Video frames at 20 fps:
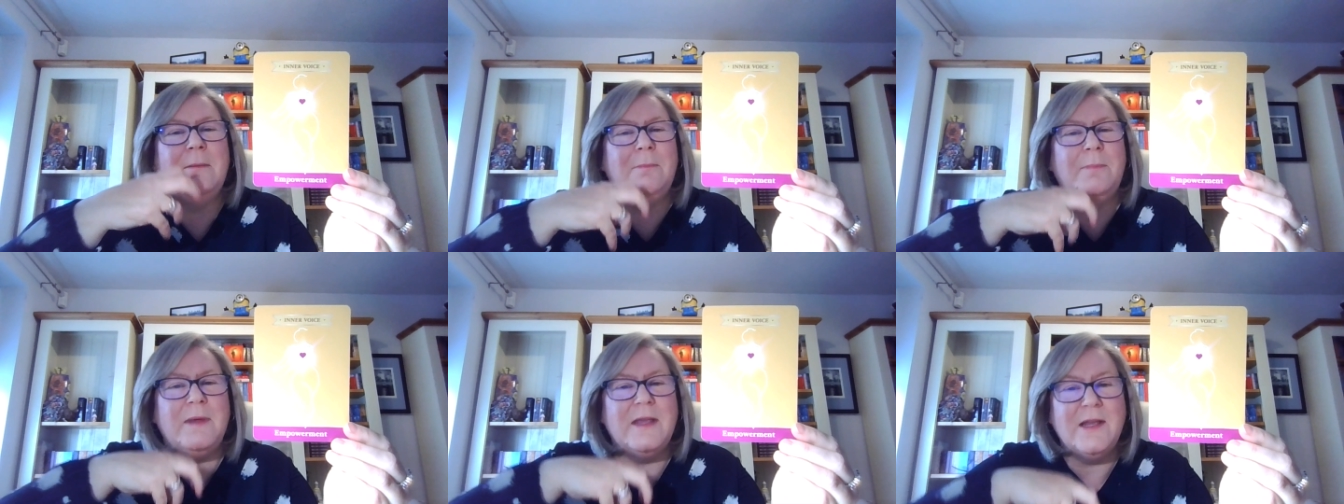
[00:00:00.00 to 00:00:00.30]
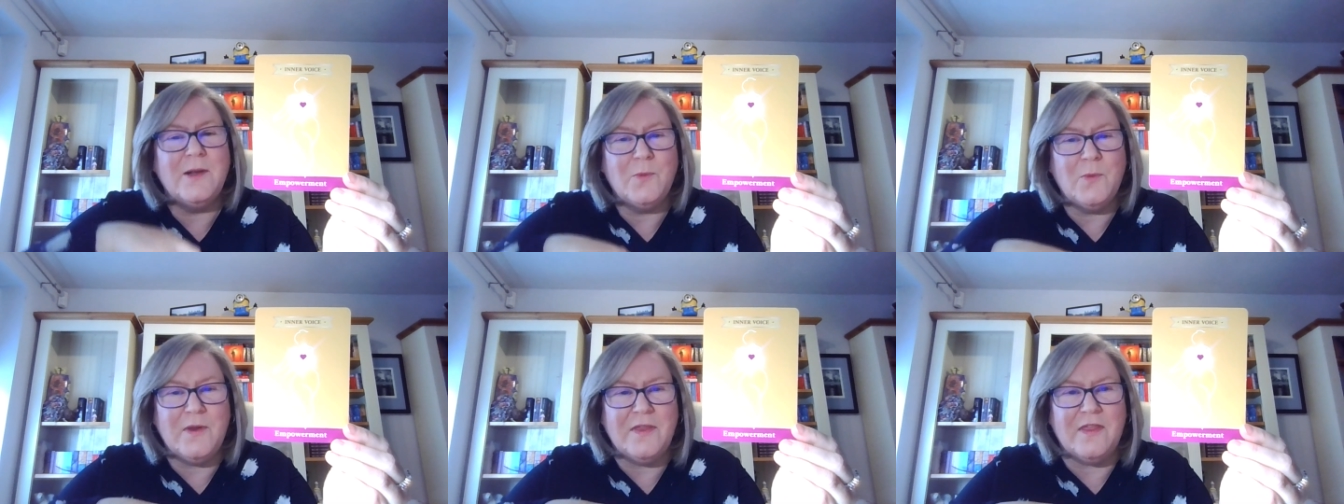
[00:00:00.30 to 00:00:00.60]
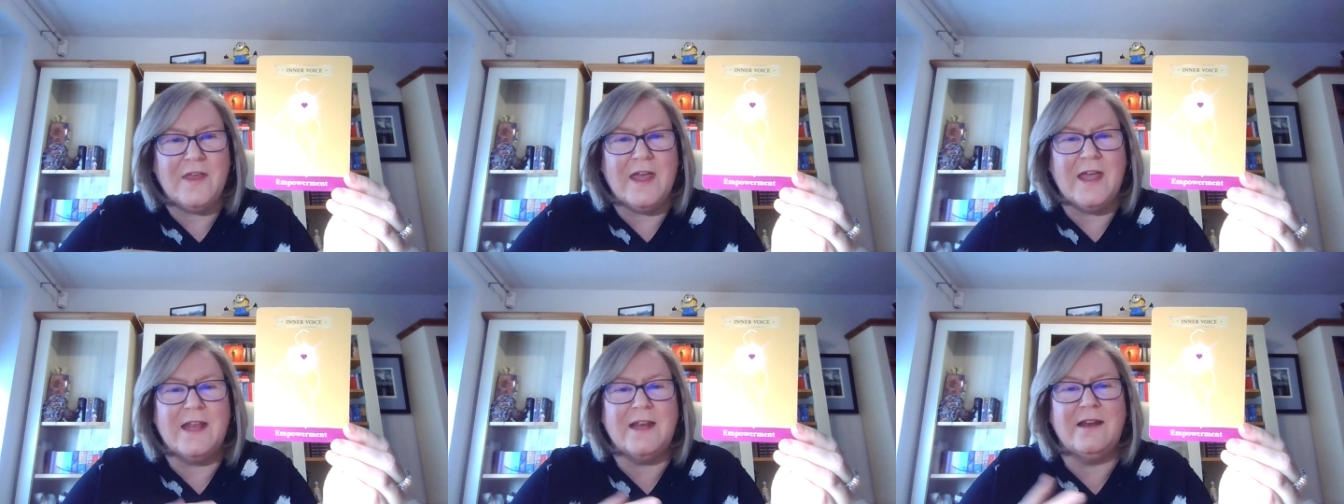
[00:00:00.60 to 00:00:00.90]
being
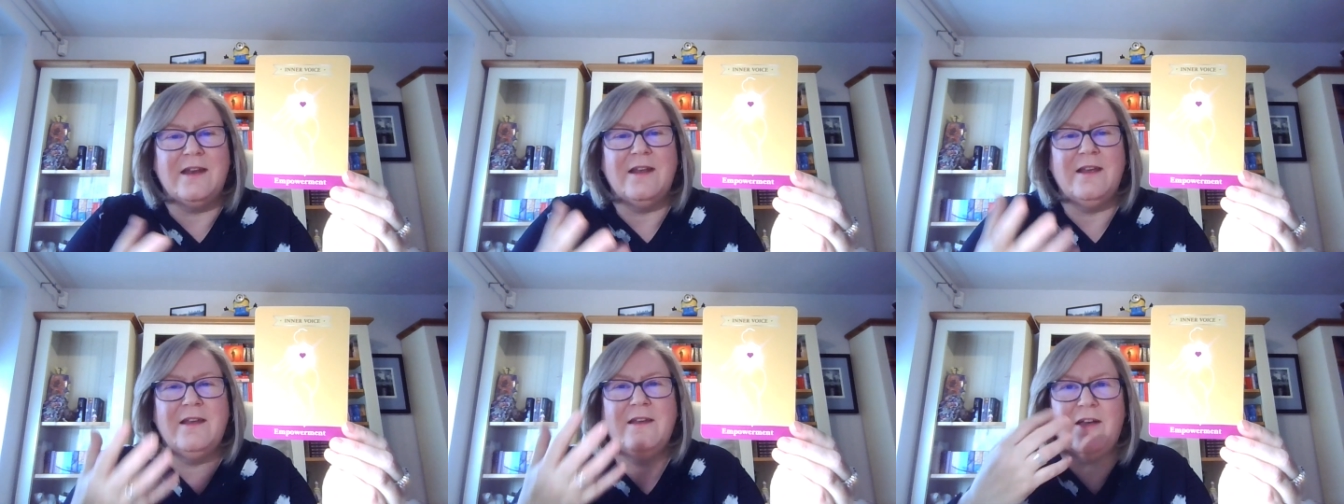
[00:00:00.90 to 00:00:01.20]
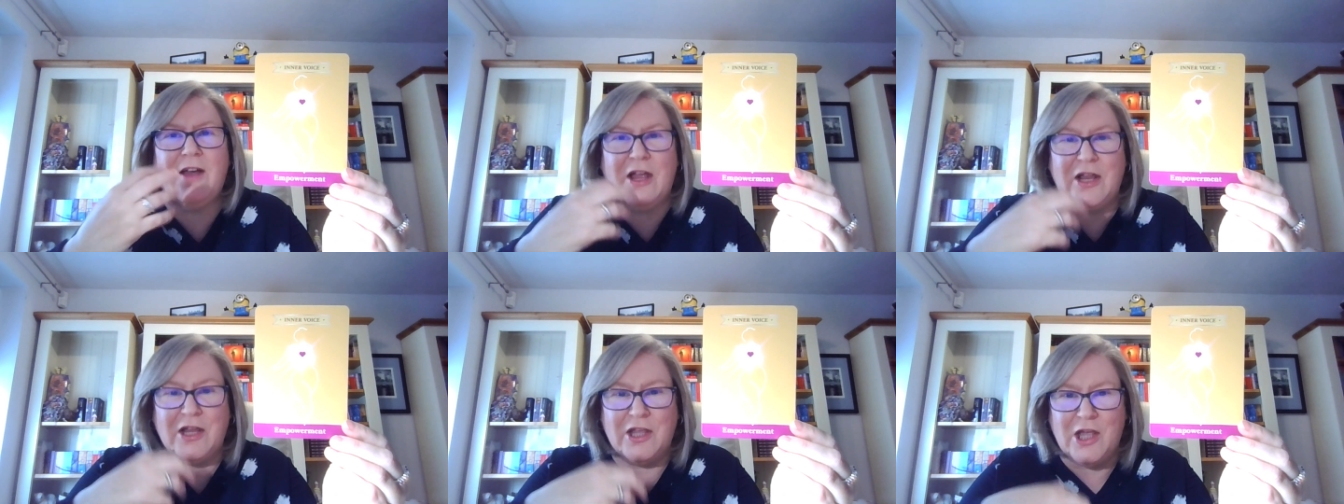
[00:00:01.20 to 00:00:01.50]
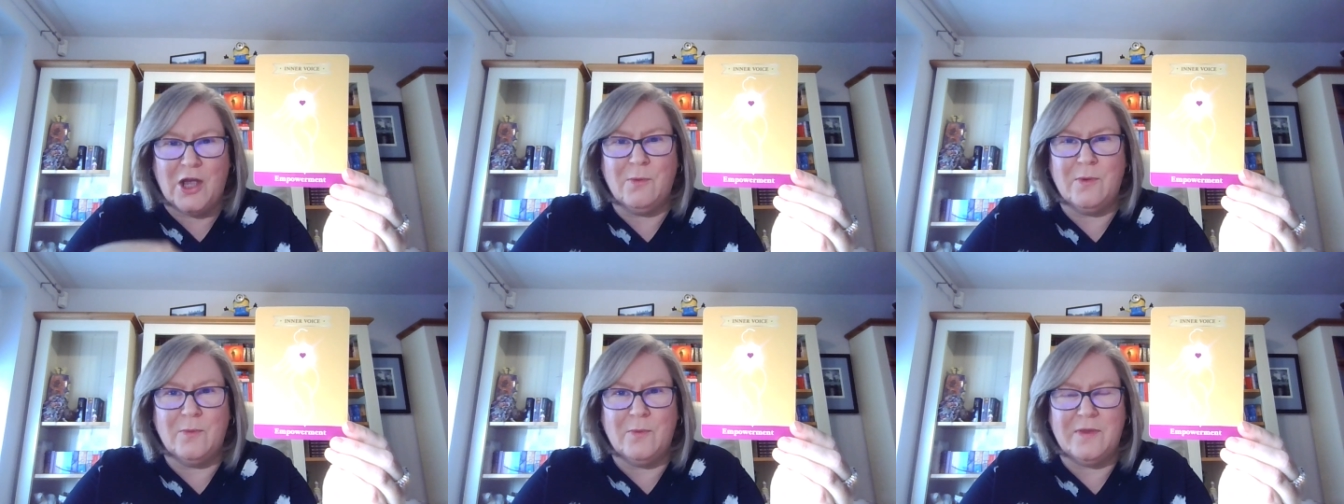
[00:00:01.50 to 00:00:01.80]
within and
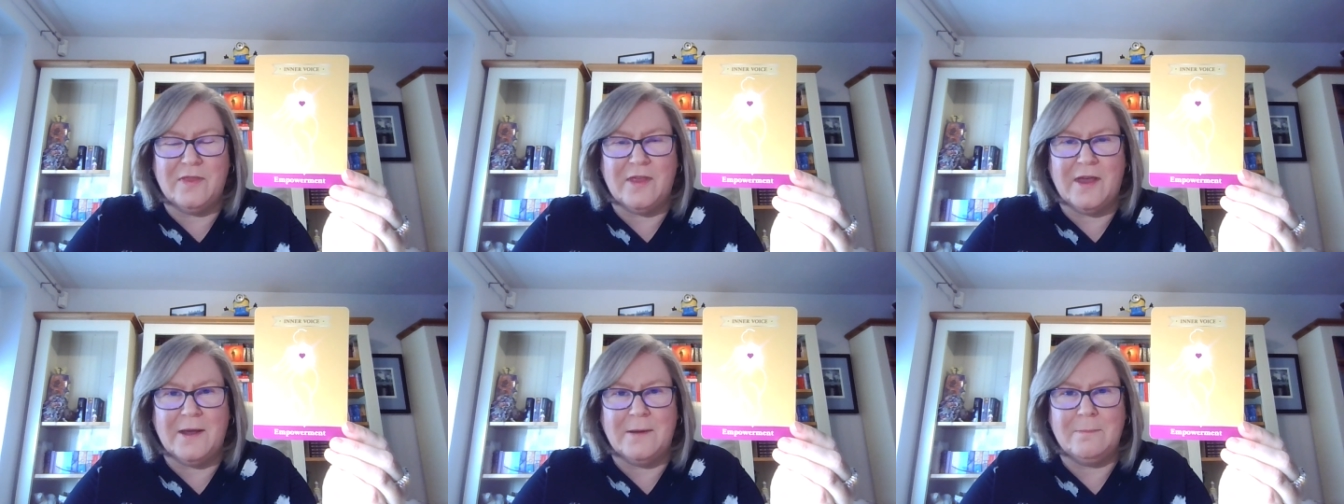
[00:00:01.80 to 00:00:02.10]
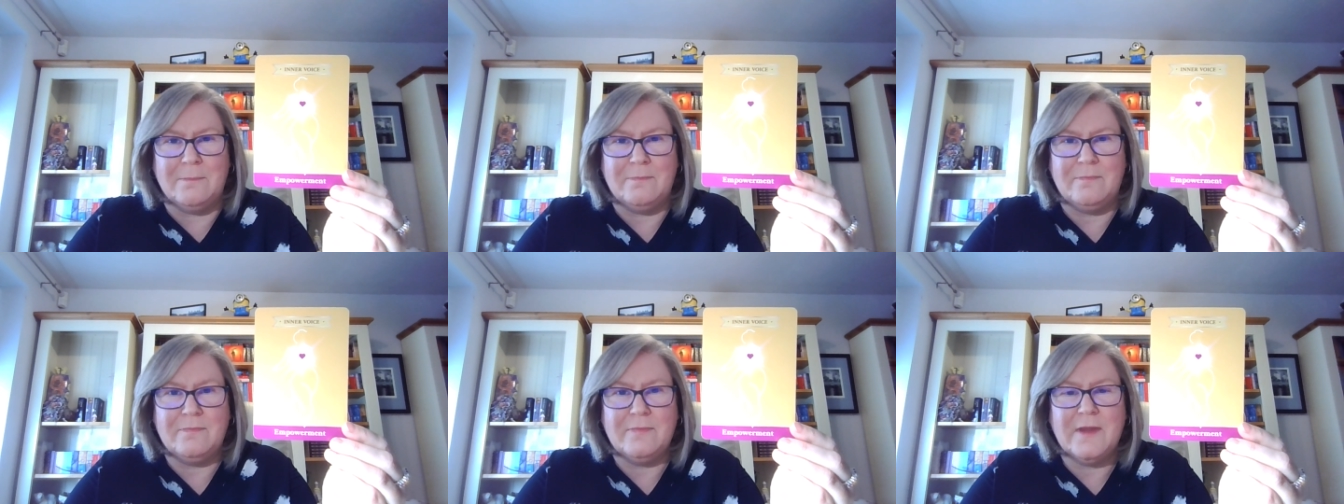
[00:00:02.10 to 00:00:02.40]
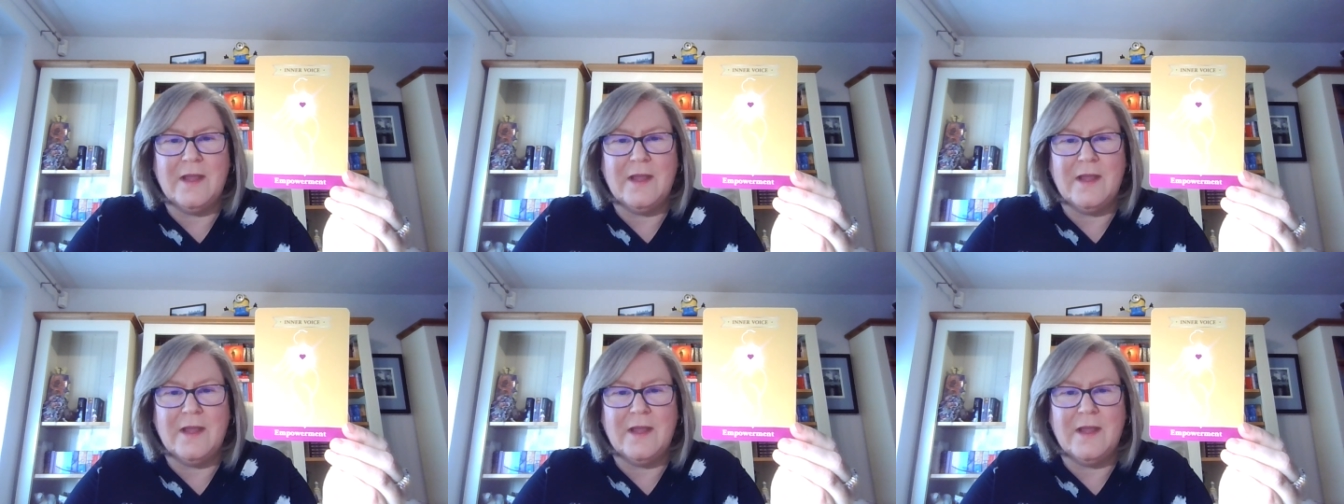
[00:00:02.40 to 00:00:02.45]
going within.